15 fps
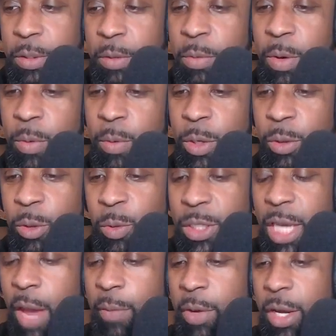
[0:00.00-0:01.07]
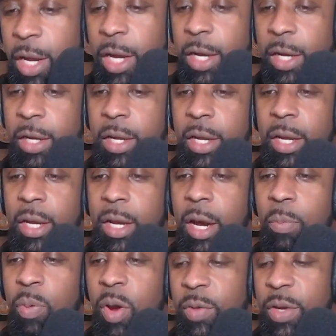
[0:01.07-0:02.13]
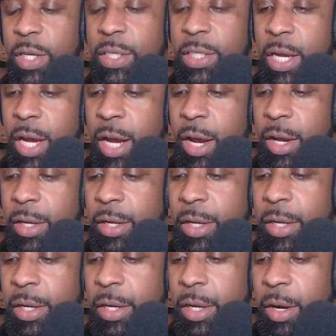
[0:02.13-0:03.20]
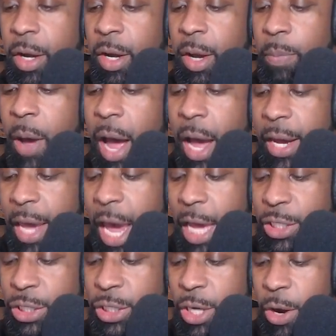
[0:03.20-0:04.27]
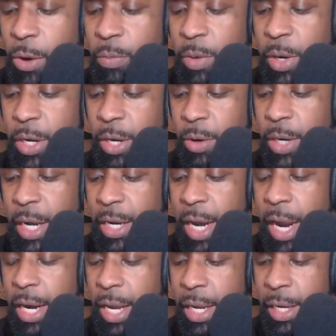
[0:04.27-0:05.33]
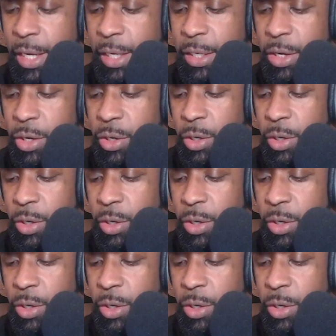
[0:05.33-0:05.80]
We used to have a previous podcast show, but that kind of ended,